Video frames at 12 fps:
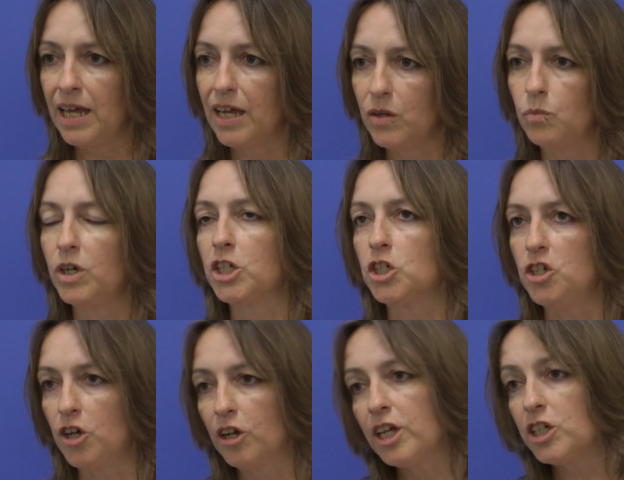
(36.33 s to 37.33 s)
in which
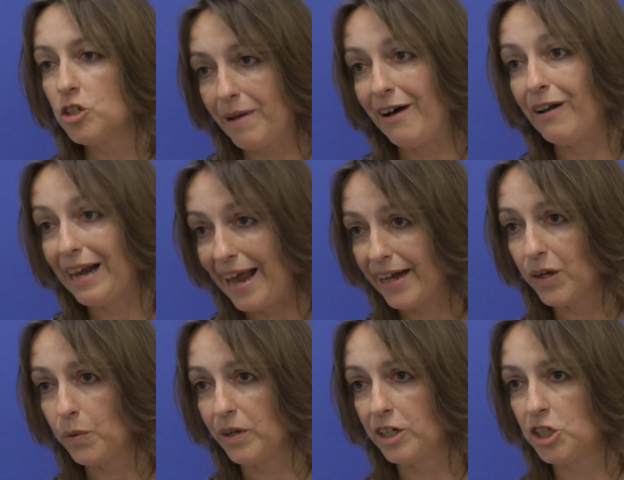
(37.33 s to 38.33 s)
knowledge about
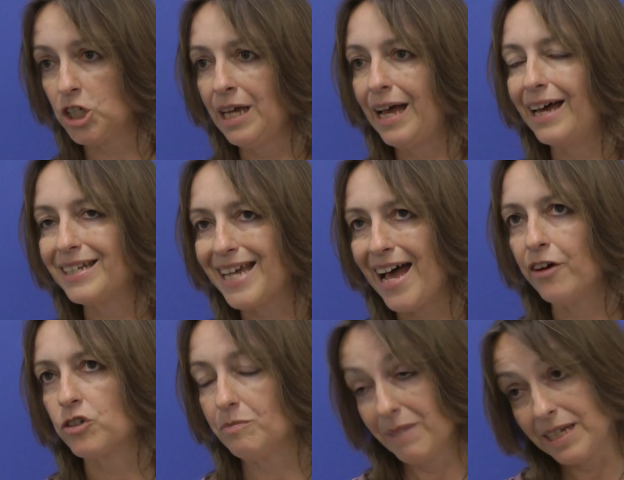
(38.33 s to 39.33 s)
language and
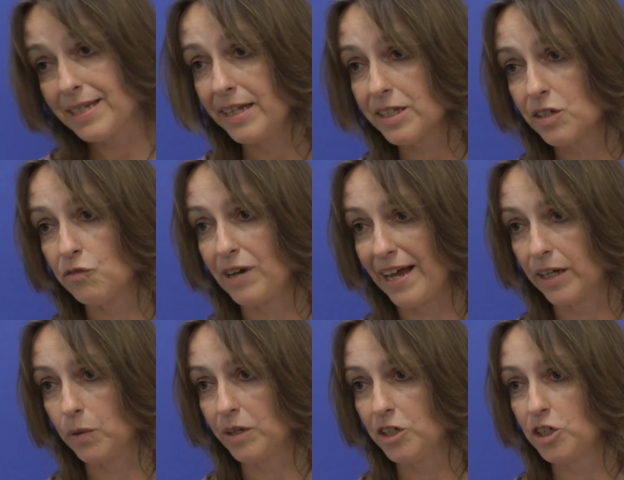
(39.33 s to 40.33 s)
how to make sense of
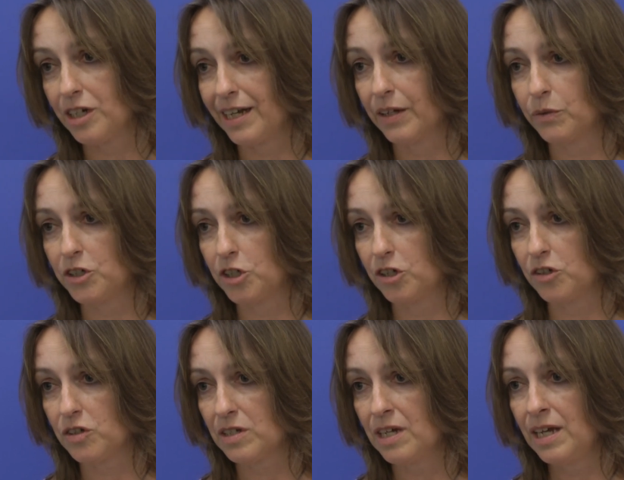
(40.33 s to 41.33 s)
language and language
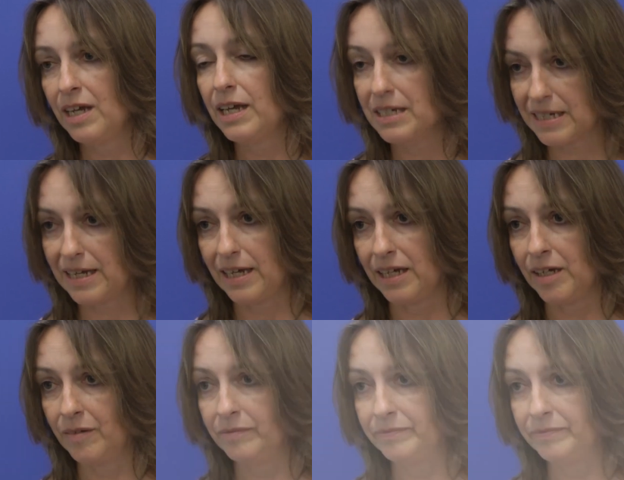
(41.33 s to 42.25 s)
use is key.